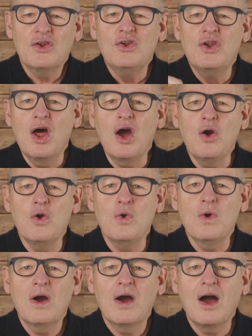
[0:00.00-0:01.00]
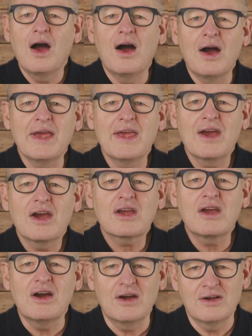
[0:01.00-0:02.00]
No, I
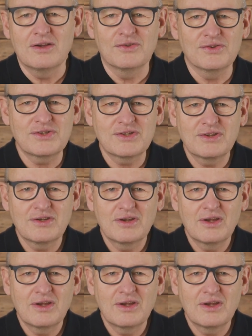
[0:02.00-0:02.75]
can't.